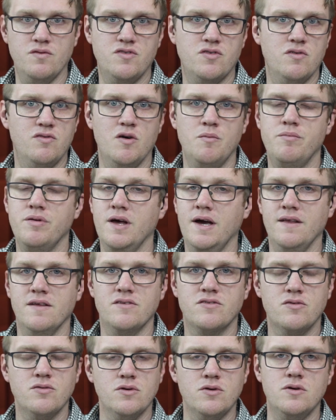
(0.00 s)
So if I'm playing
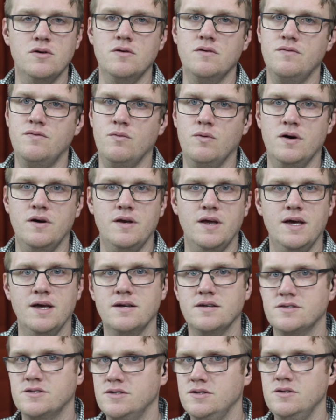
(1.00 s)
this groove, 1
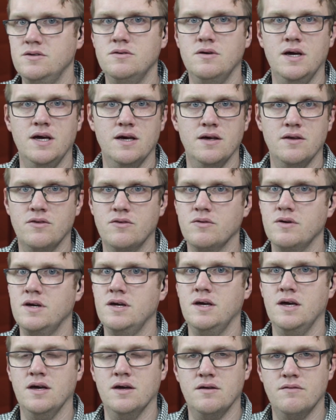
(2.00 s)
and 2 and
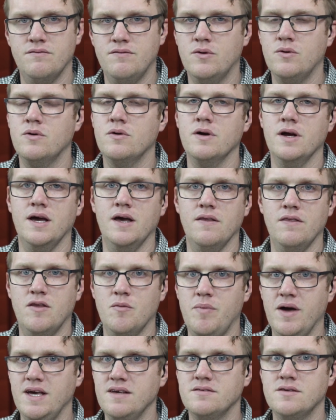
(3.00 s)
3 and 4, and the
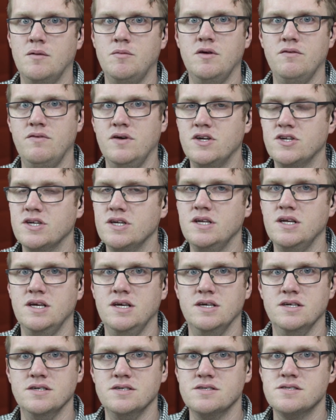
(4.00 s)
bass subdivision
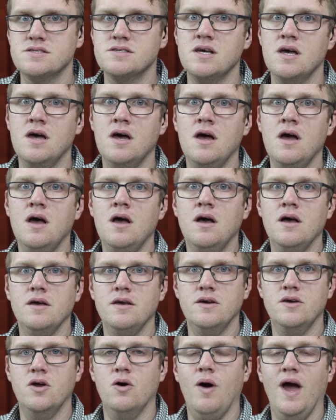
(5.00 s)
is,
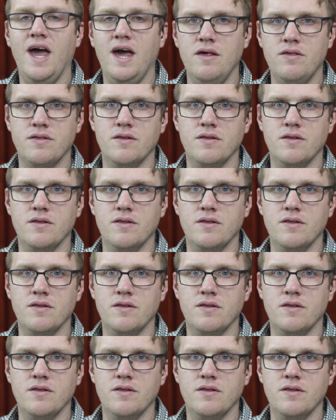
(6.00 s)
eighth